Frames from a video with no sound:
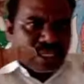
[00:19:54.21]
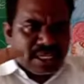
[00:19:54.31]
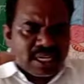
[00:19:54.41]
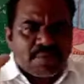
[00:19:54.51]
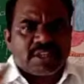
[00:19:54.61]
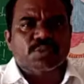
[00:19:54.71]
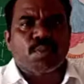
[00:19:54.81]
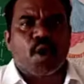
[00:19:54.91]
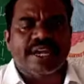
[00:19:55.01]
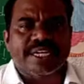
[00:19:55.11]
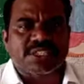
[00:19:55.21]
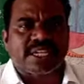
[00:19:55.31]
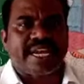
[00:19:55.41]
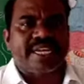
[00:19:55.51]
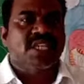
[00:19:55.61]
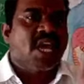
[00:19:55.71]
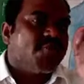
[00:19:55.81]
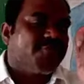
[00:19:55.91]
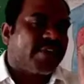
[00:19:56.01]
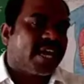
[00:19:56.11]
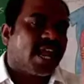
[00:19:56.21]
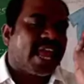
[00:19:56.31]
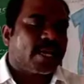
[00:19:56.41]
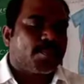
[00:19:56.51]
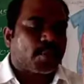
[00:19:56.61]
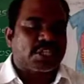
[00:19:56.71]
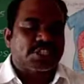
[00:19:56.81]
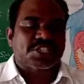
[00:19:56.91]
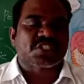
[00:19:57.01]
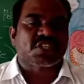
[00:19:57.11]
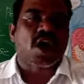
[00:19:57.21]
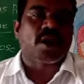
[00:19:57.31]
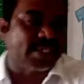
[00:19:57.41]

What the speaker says: In our small intestines, finger-like projections are